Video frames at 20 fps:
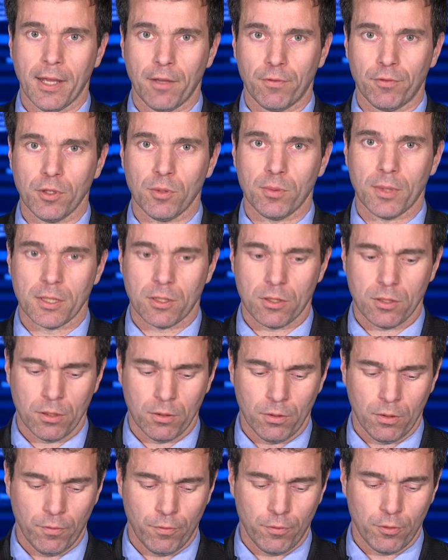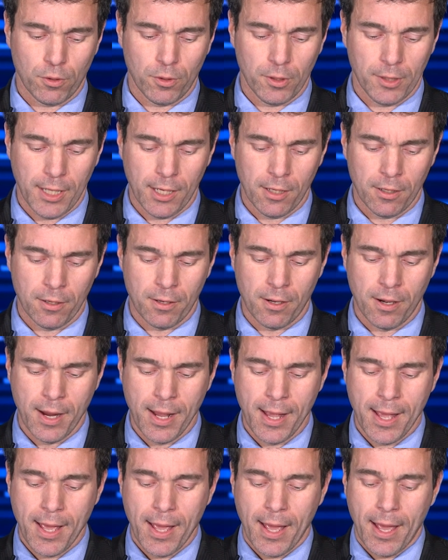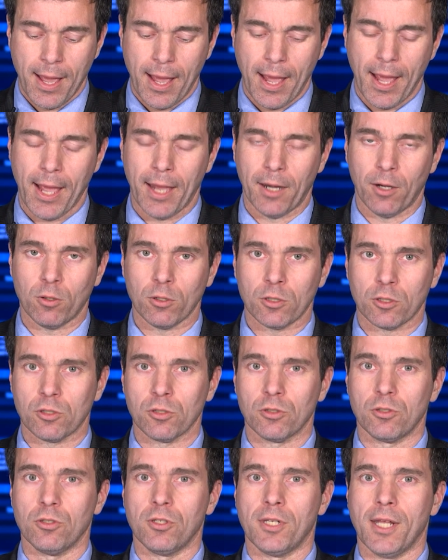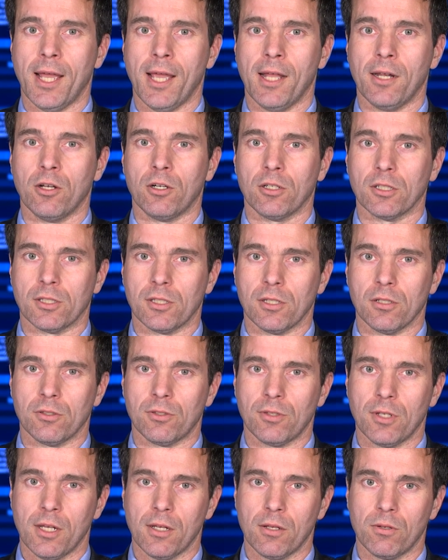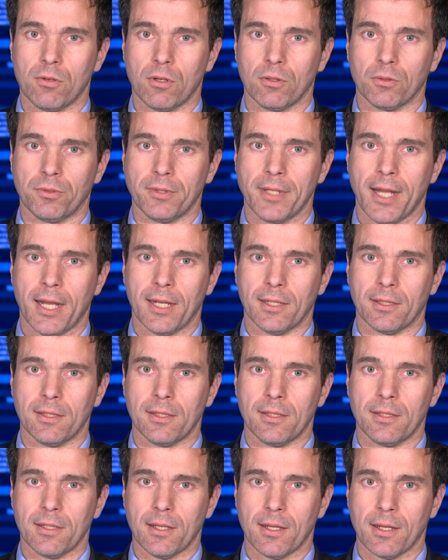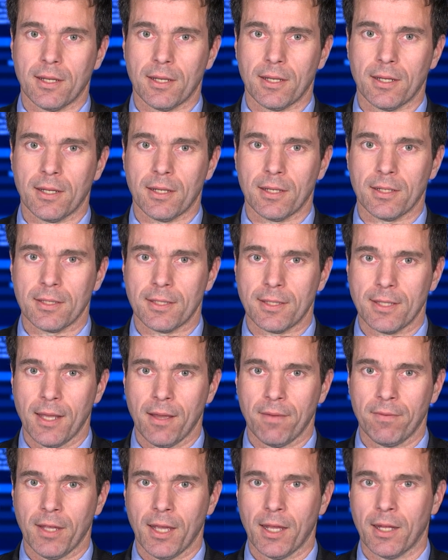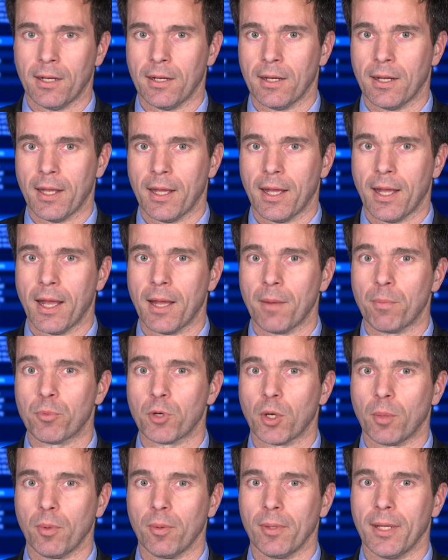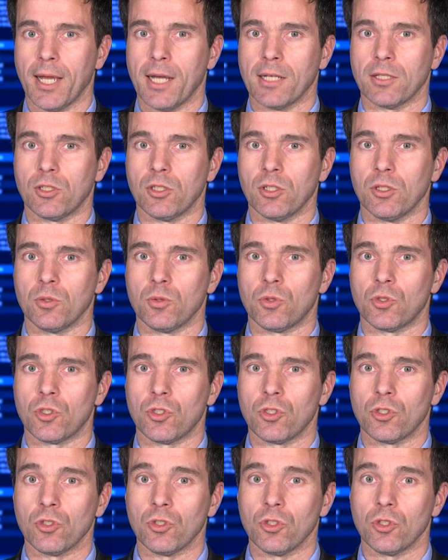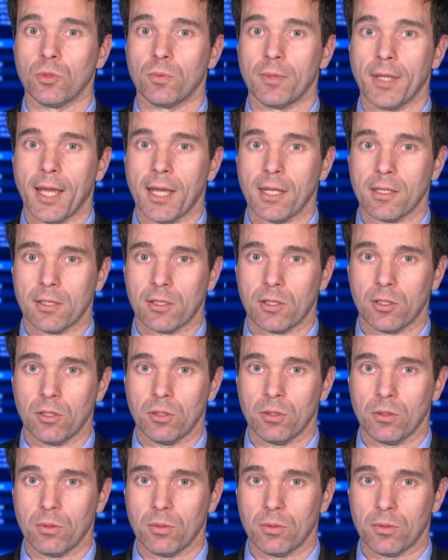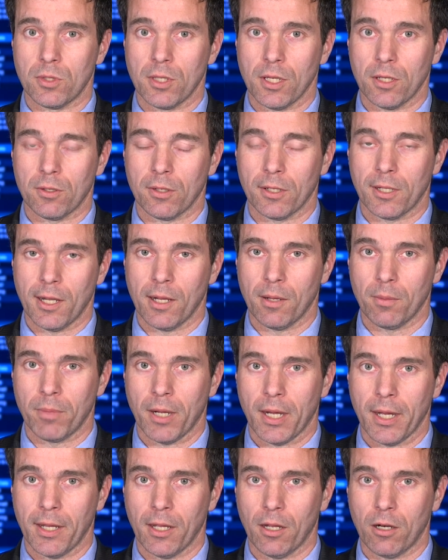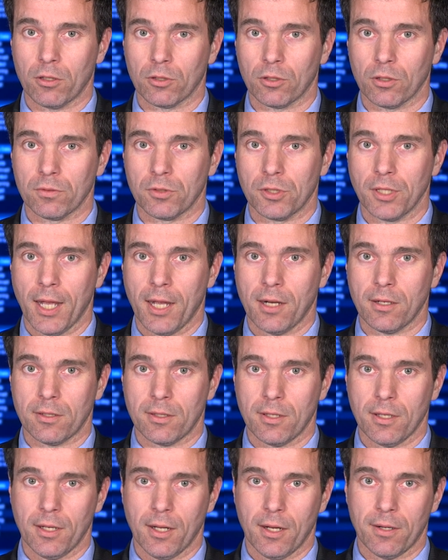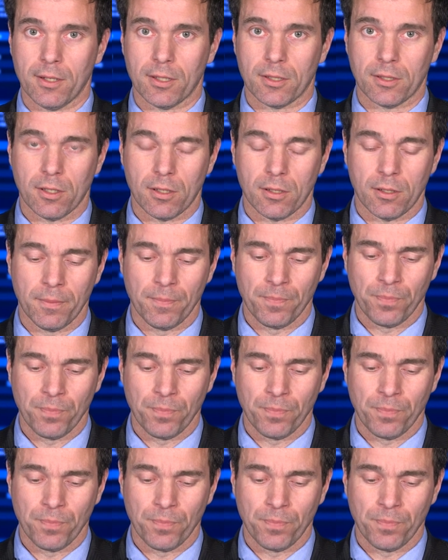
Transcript: Johansson for dinner. And also today, Dagens Industri wrote that Cevian probably has used UBS to secretly buy a lot of shares in Ericsson.